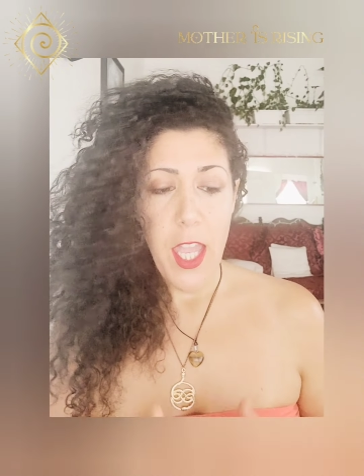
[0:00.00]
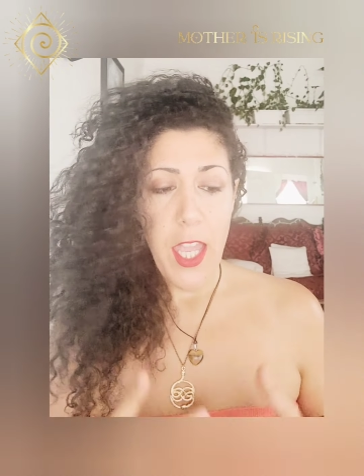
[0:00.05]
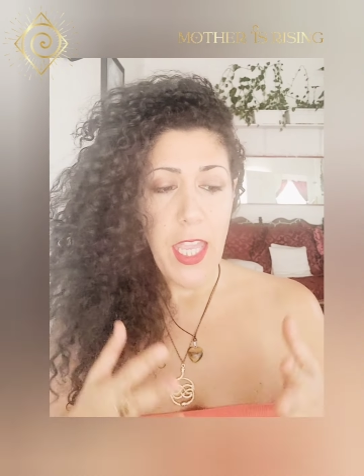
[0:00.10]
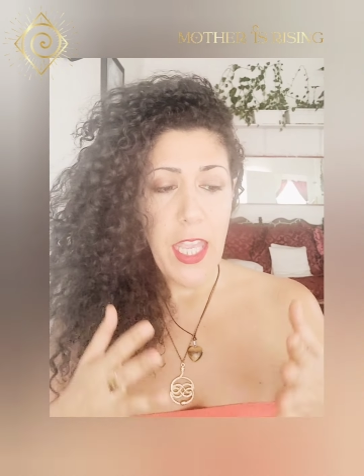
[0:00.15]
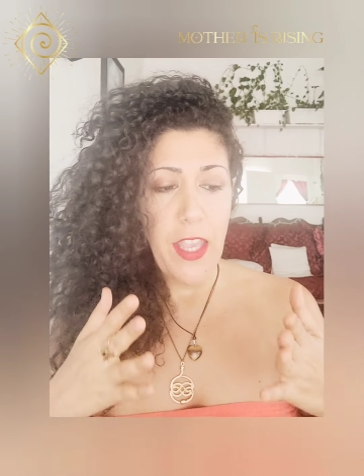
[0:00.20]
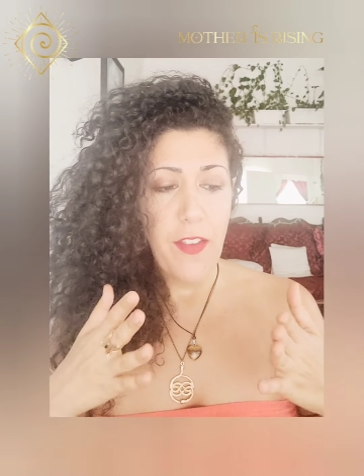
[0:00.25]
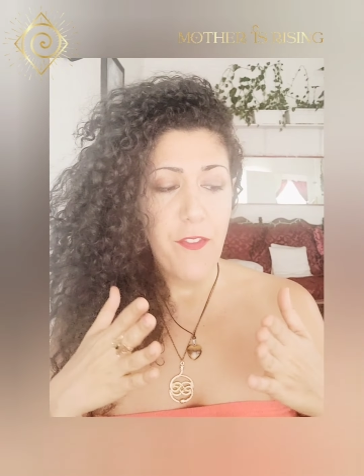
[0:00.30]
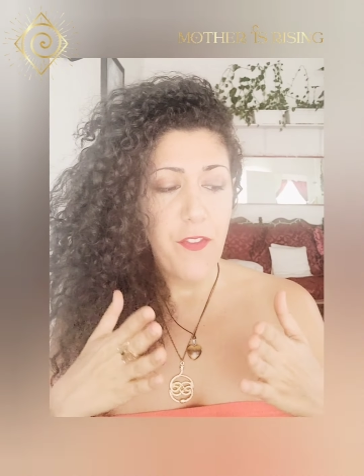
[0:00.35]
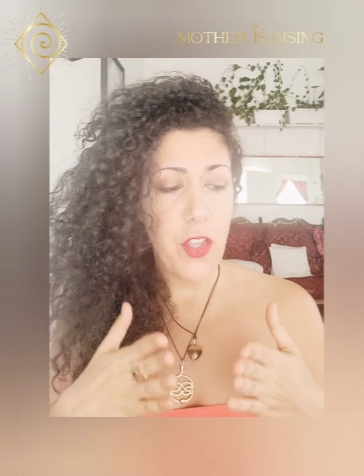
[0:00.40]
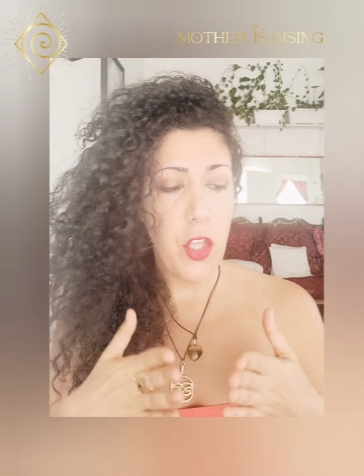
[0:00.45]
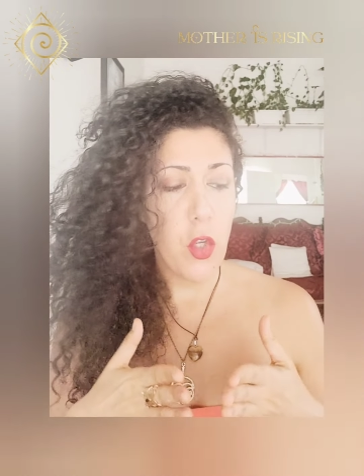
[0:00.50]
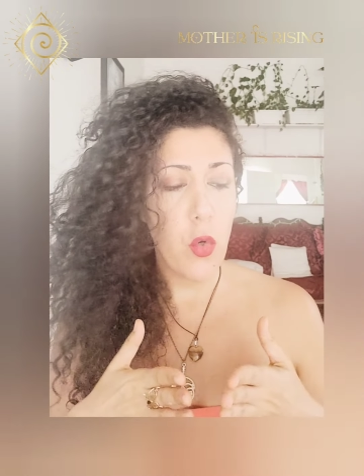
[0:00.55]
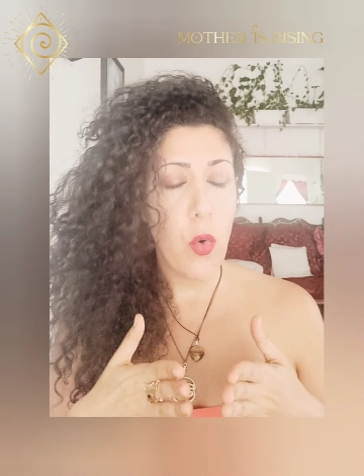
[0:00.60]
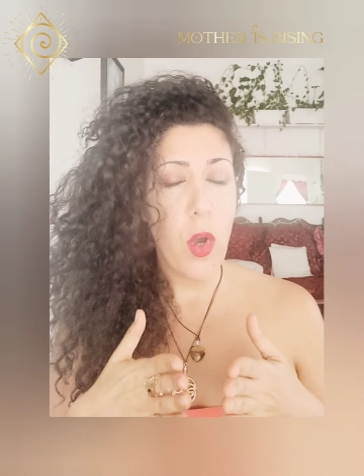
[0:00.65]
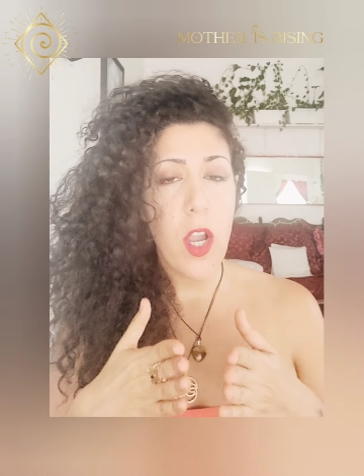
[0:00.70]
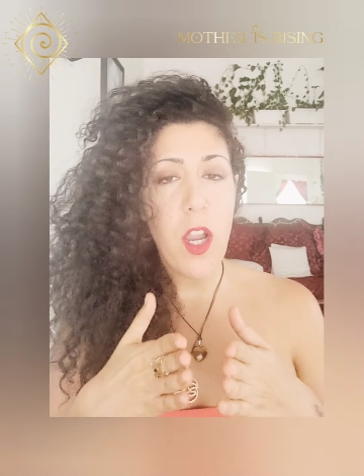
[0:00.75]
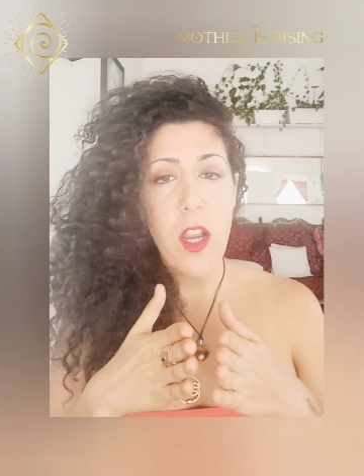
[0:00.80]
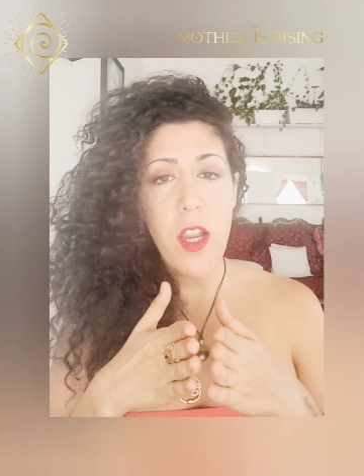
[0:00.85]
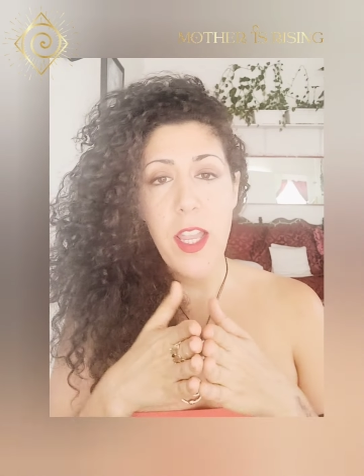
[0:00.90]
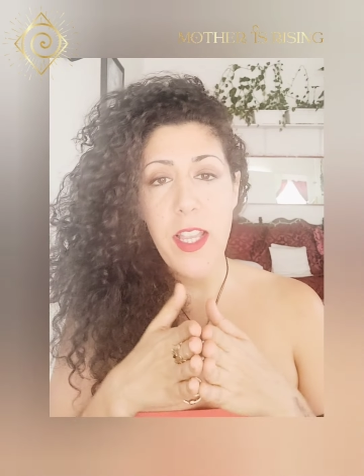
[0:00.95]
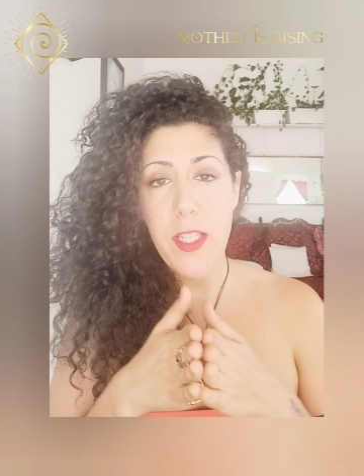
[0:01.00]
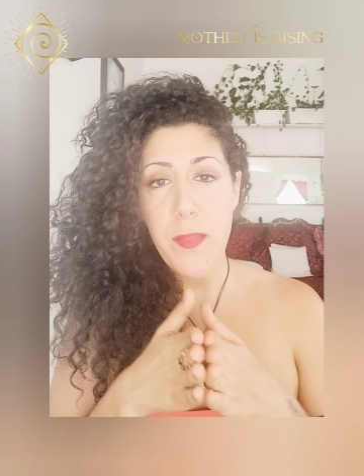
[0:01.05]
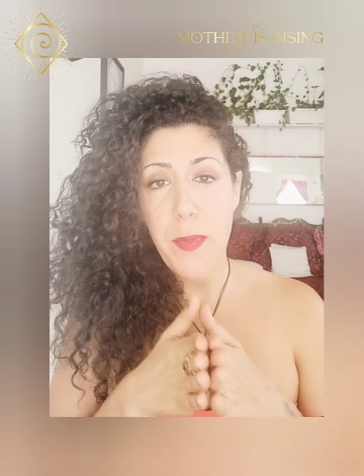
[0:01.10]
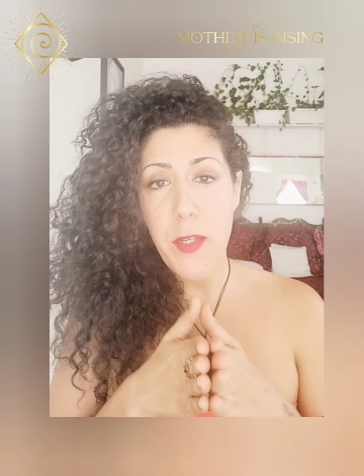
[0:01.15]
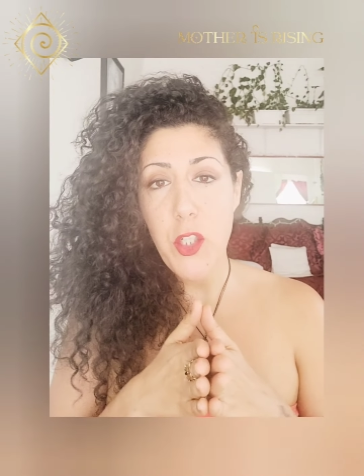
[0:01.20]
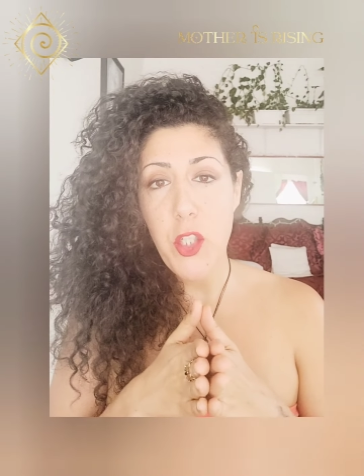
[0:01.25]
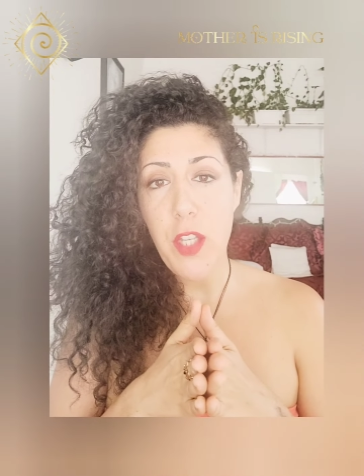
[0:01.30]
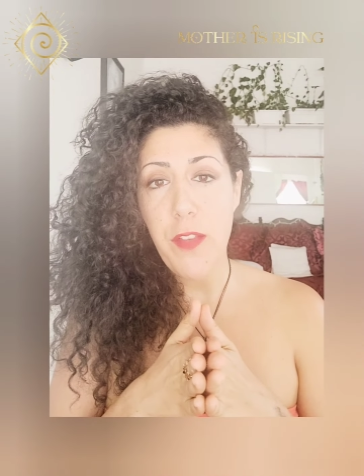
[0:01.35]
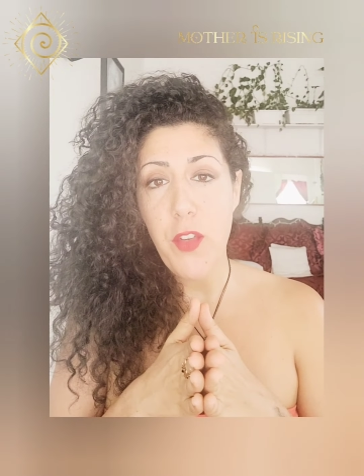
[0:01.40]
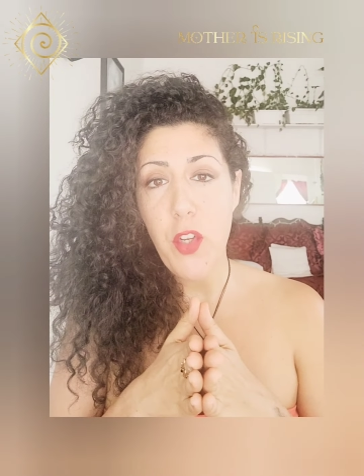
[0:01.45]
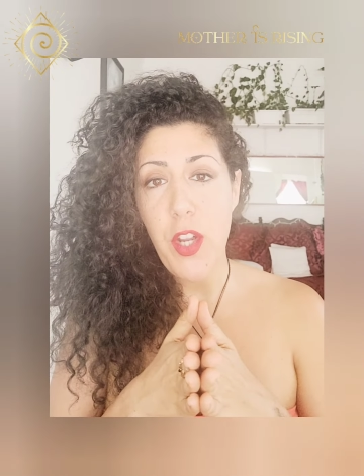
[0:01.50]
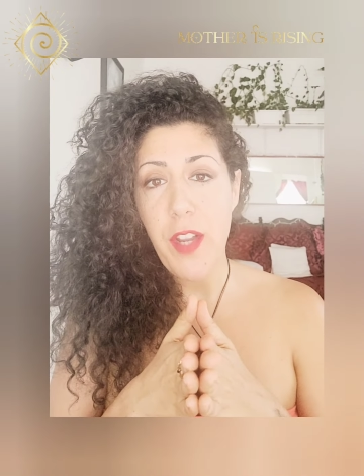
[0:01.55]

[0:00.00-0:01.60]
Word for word: If you are, especially if you're